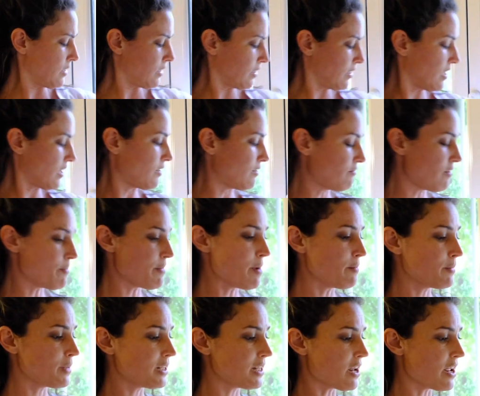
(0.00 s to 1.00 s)
So
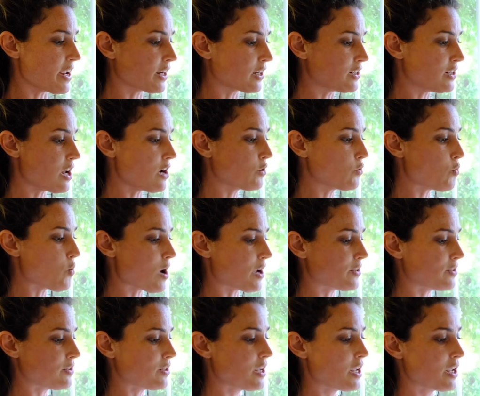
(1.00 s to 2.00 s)
remember lung
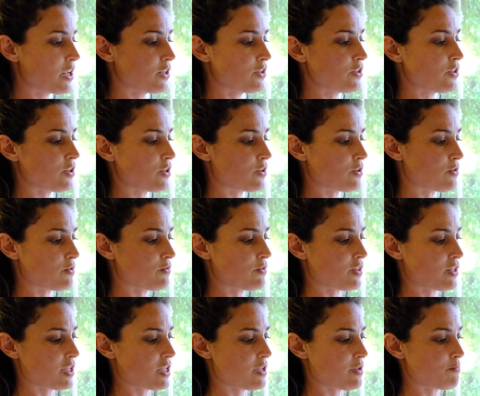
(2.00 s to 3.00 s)
1 to
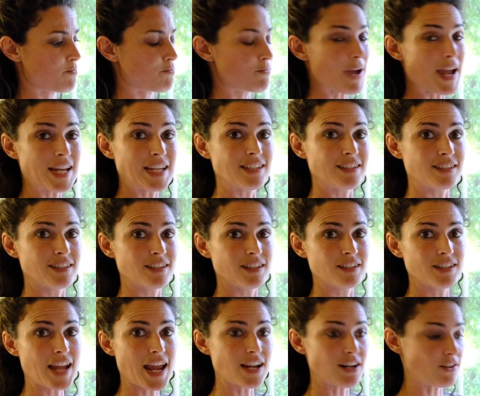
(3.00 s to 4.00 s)
the base
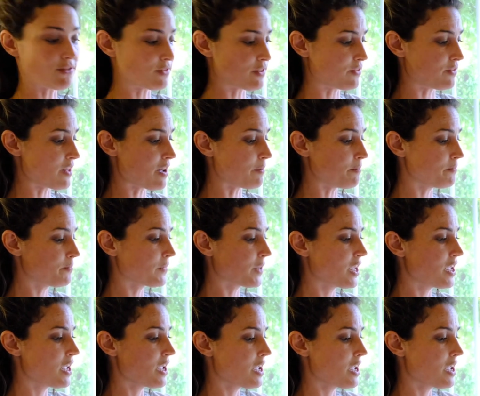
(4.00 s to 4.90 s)
nail of the thumb,